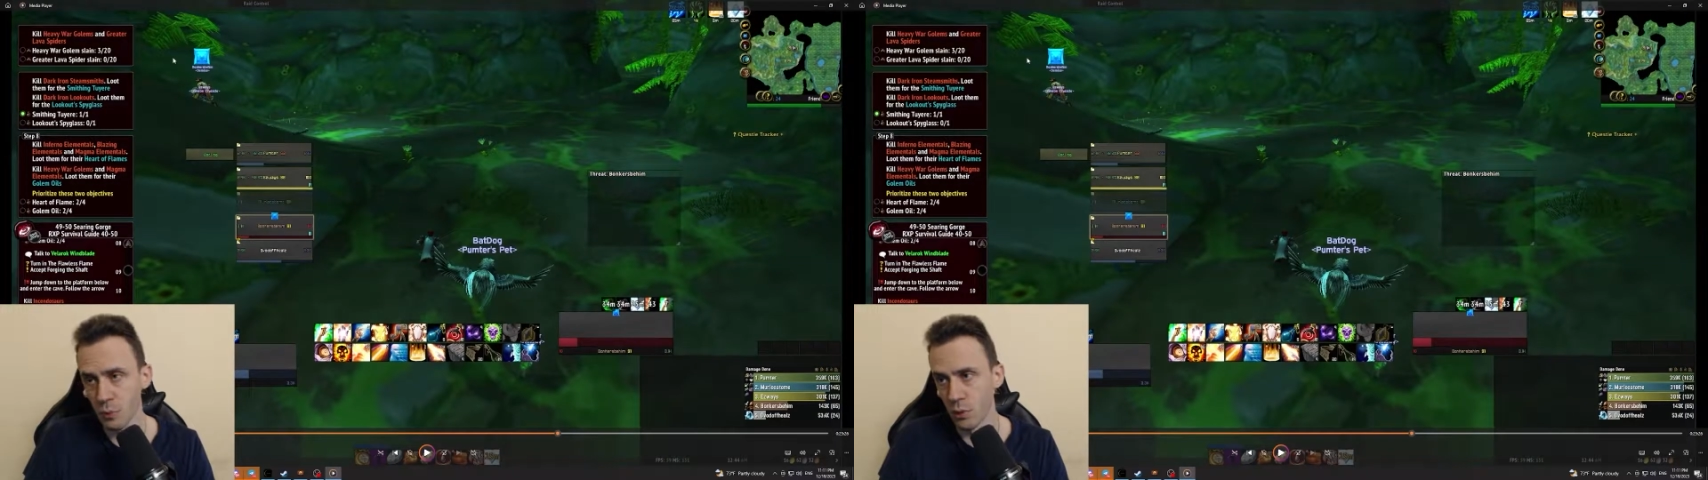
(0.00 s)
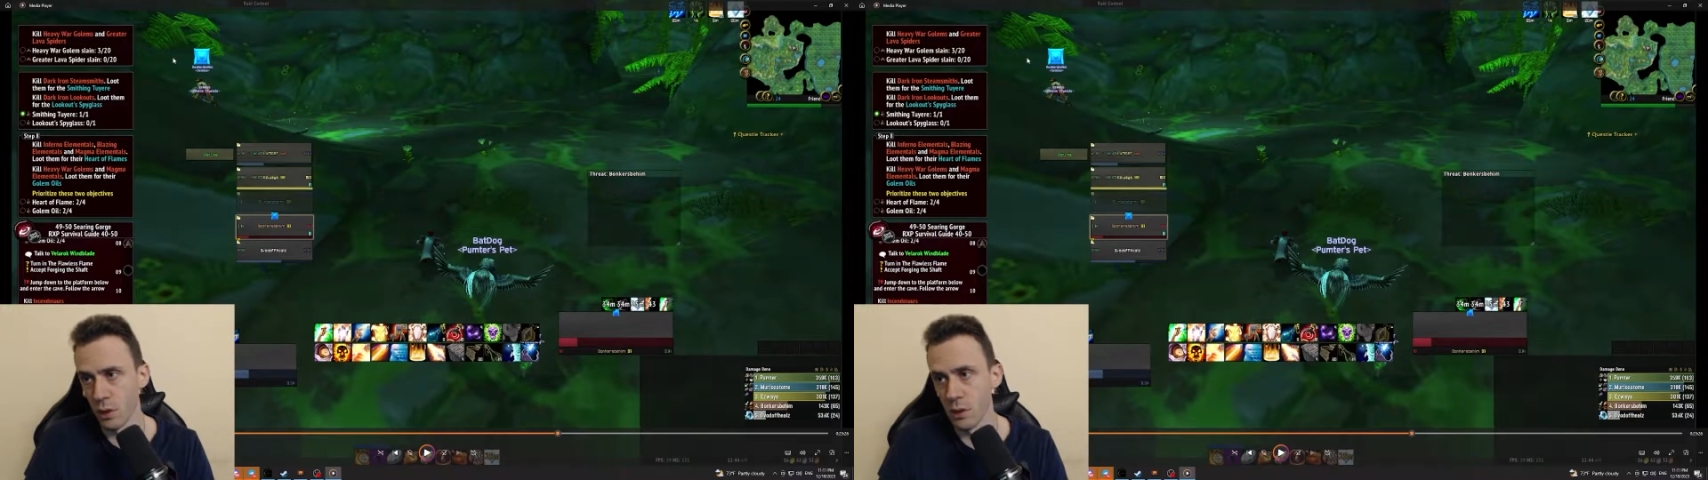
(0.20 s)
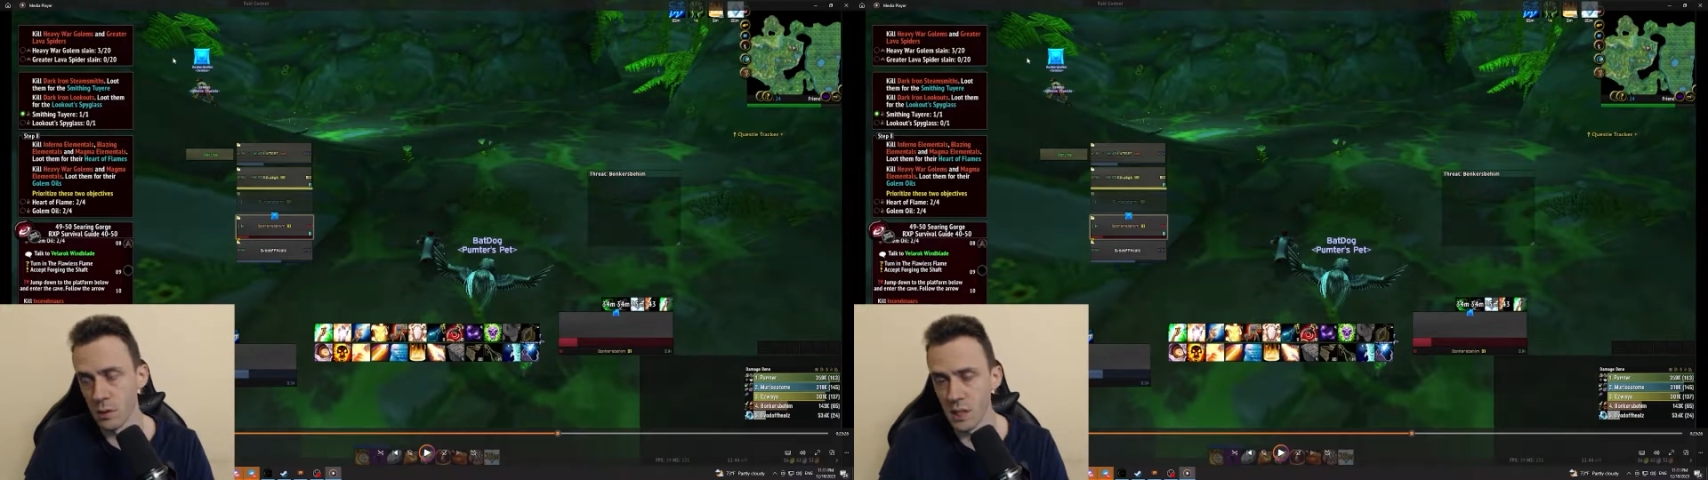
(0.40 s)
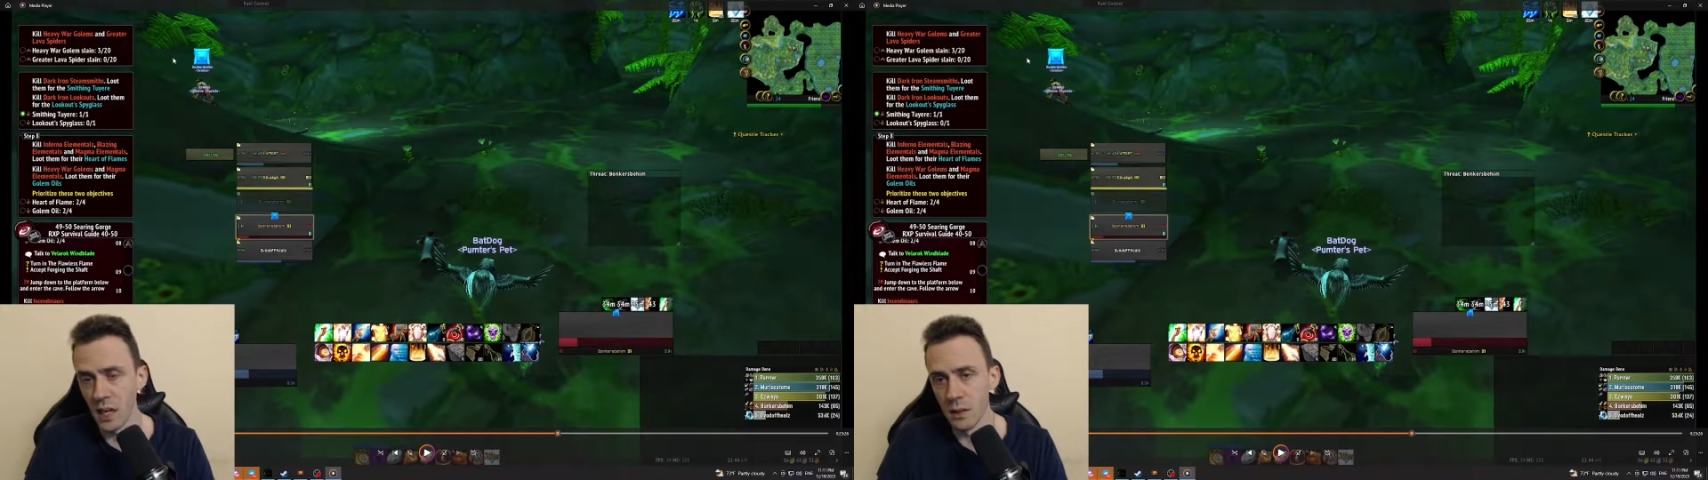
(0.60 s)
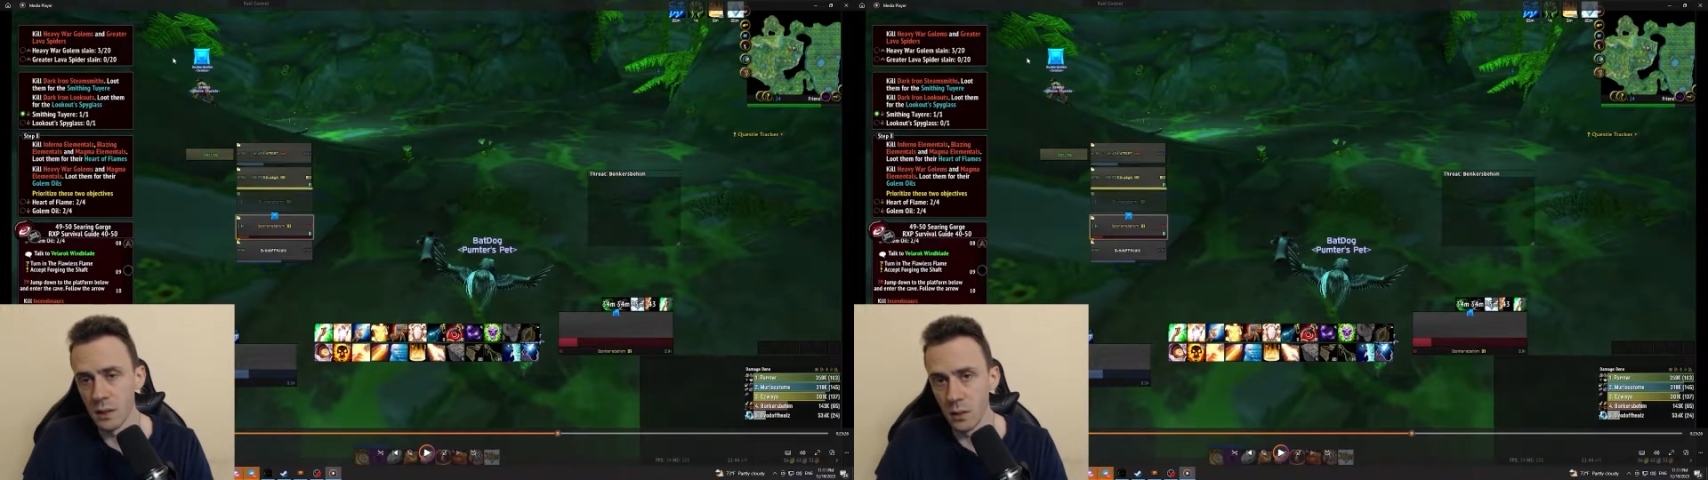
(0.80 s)
to the
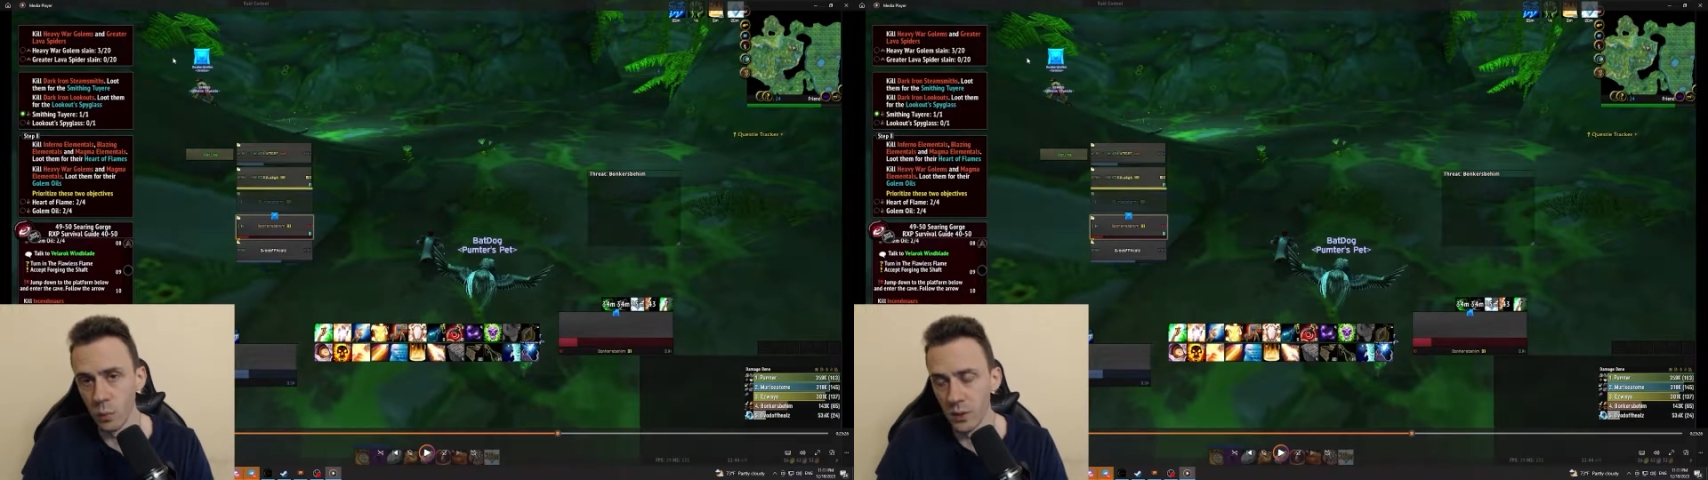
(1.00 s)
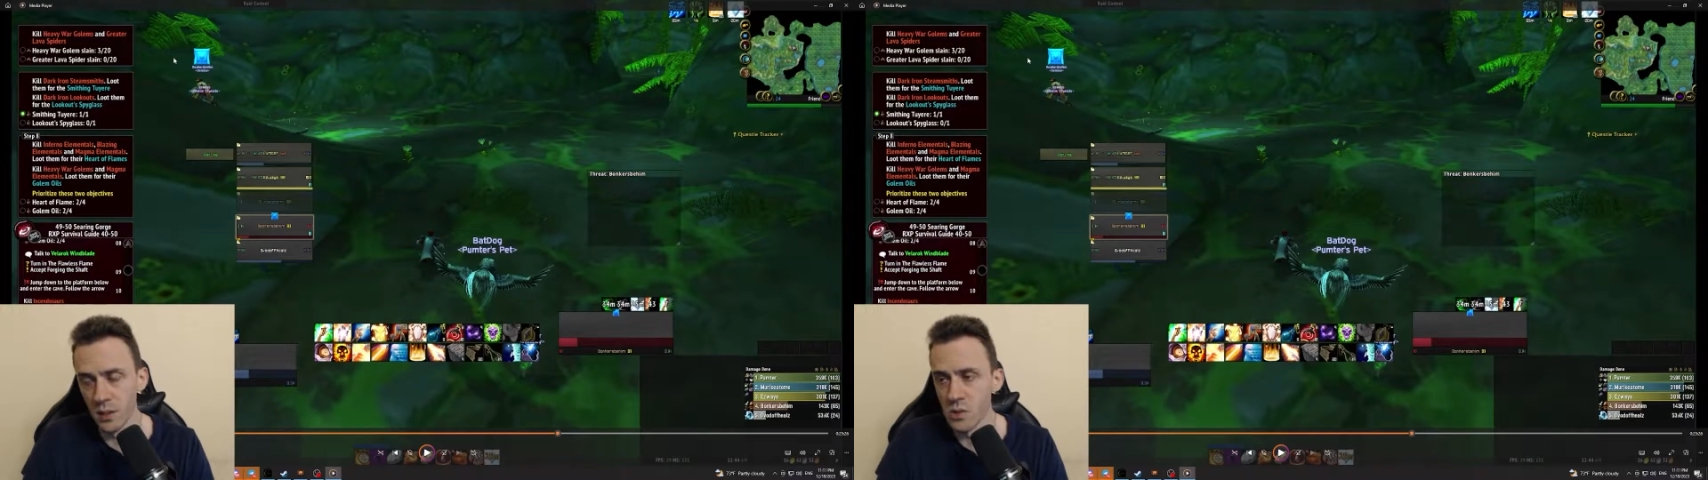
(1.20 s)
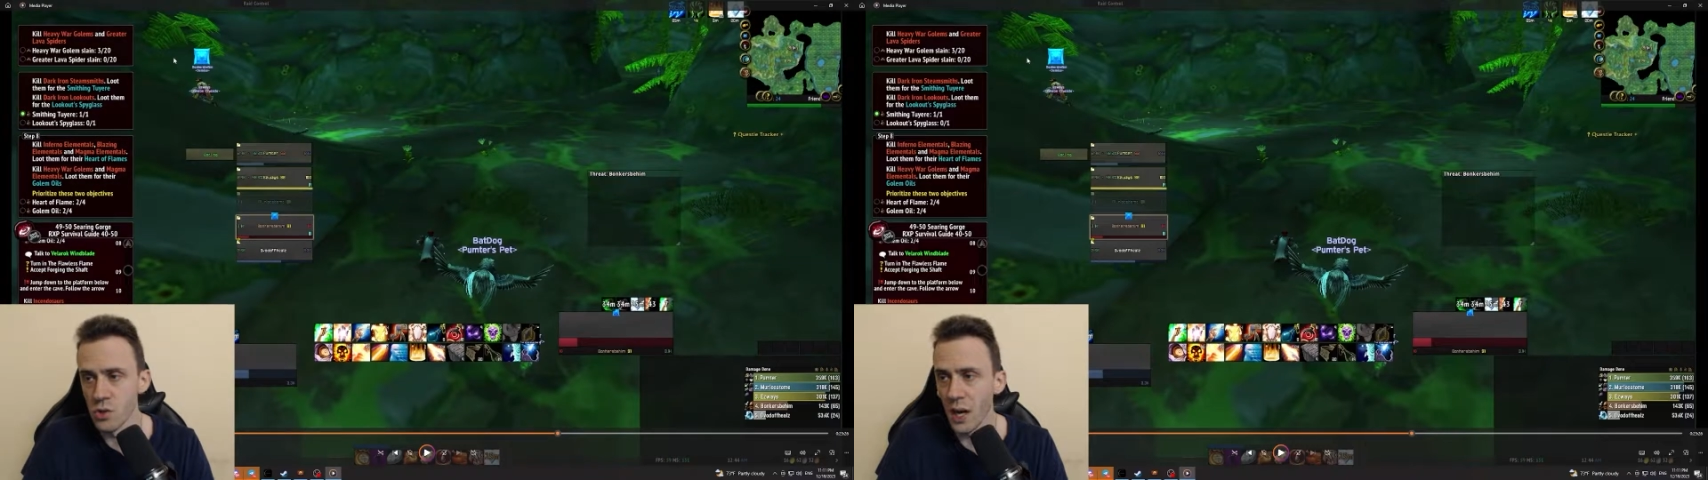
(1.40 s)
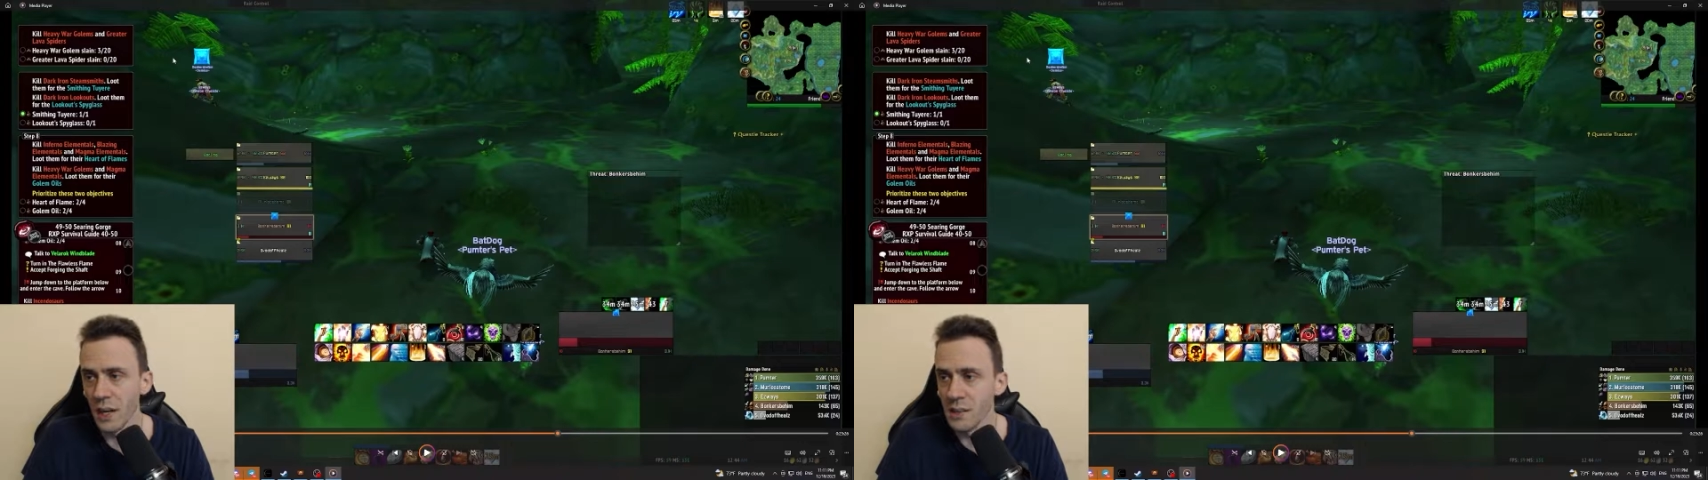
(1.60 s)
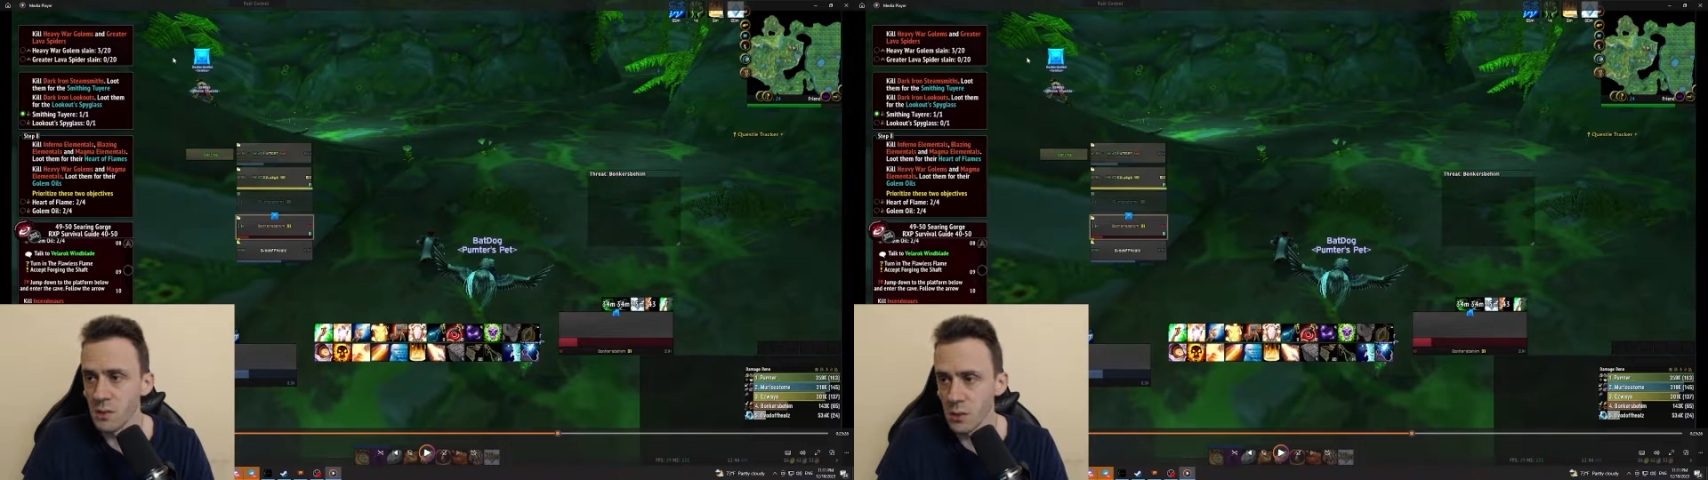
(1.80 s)
side with the
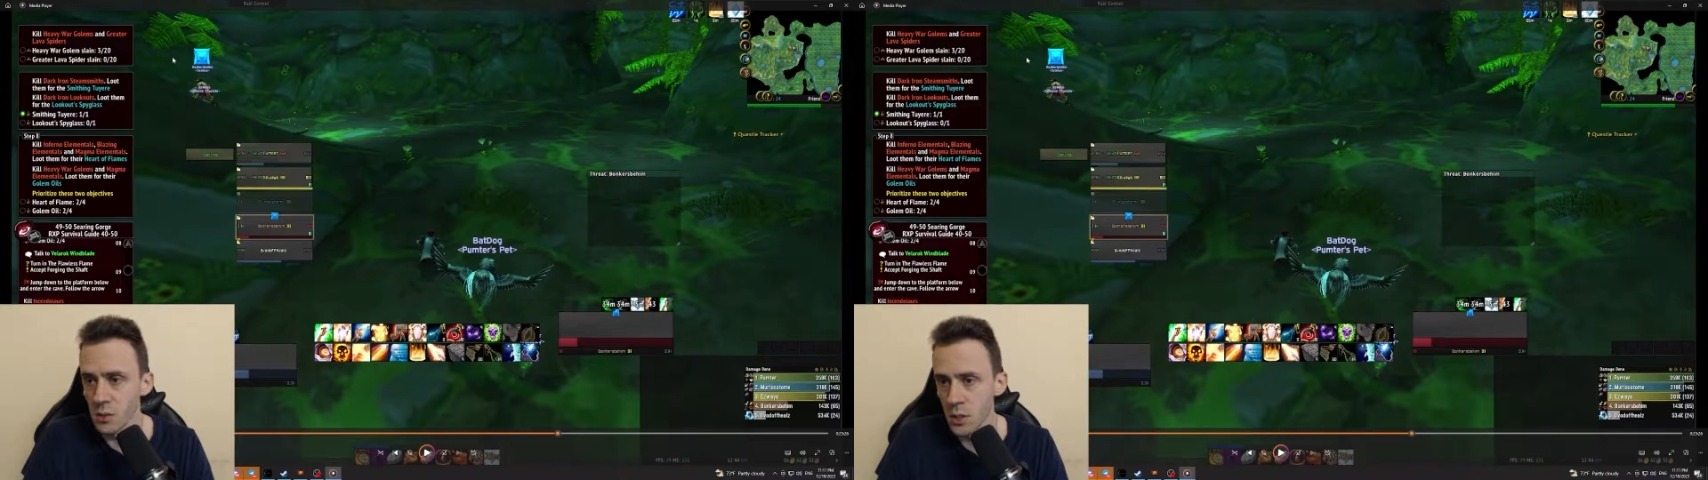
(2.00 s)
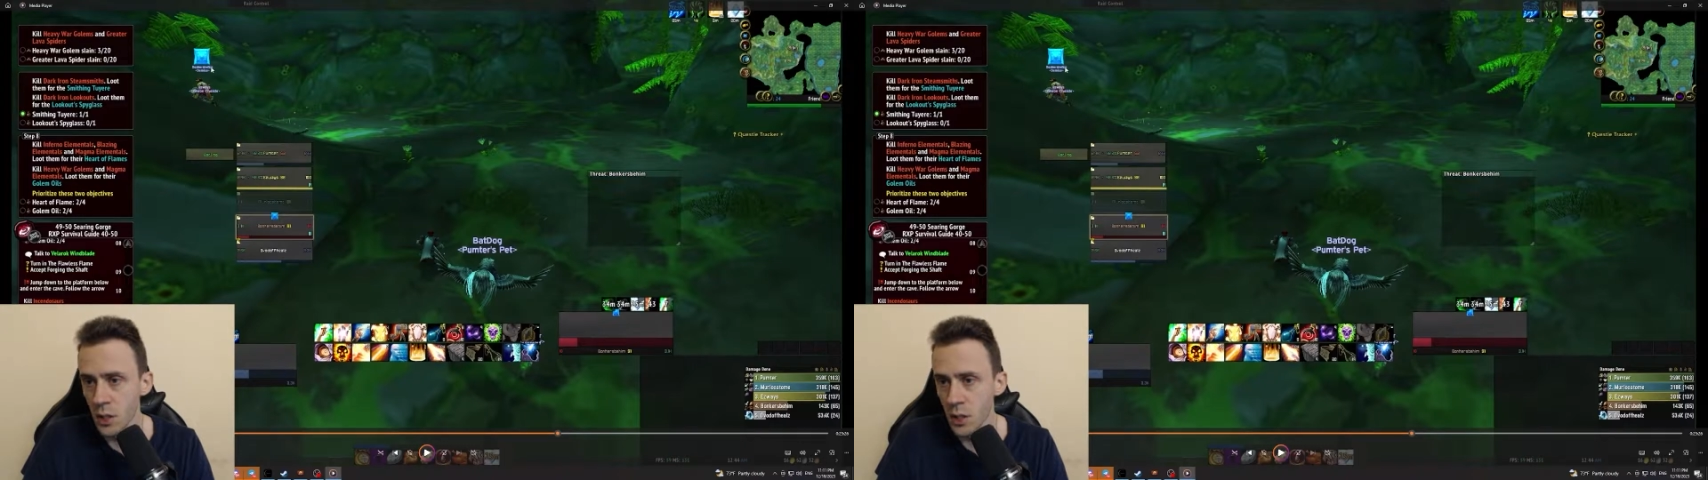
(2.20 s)
giants,